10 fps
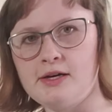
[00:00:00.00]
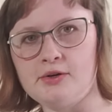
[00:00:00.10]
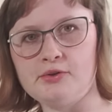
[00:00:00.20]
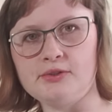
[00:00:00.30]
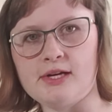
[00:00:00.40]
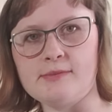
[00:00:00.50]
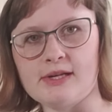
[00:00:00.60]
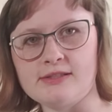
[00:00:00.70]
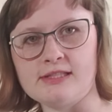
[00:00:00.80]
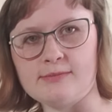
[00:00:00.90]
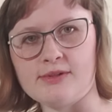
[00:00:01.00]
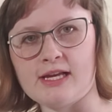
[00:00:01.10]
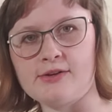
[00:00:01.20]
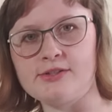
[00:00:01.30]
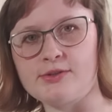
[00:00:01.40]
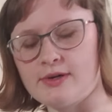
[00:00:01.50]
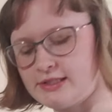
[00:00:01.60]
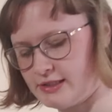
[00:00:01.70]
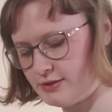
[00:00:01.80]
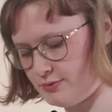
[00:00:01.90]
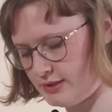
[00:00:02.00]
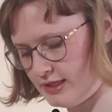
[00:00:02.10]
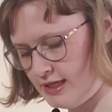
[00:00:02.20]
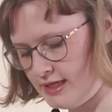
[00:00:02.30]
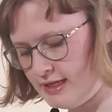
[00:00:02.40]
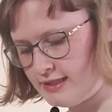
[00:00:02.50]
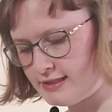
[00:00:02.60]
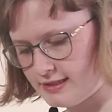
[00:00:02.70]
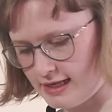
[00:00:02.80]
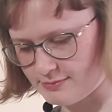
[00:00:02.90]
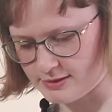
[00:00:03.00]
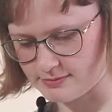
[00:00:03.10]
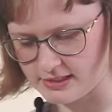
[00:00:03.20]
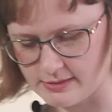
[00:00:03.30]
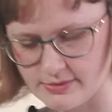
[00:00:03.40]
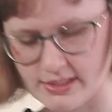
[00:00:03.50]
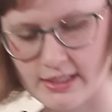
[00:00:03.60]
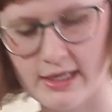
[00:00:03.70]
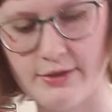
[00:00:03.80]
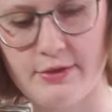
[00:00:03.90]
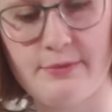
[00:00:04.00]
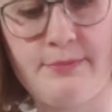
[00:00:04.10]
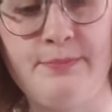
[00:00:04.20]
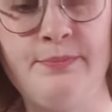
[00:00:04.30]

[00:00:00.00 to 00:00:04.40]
a whole lot about seam allowance, so I just would slap some seams together,